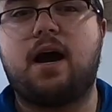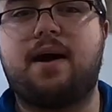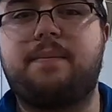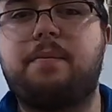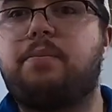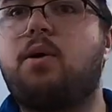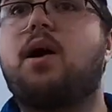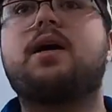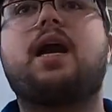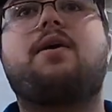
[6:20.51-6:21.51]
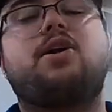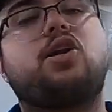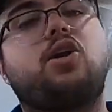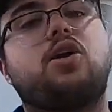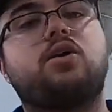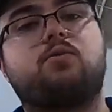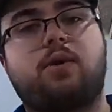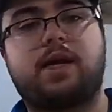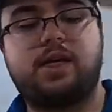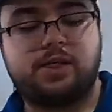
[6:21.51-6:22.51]
but block out a good
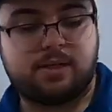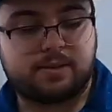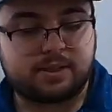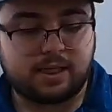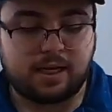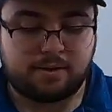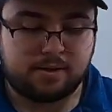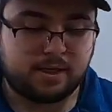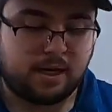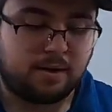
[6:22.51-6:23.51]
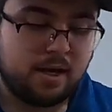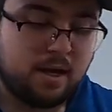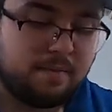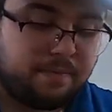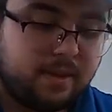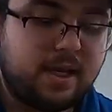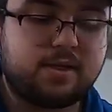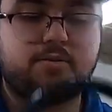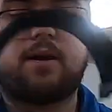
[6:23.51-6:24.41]
range of sound. Now, these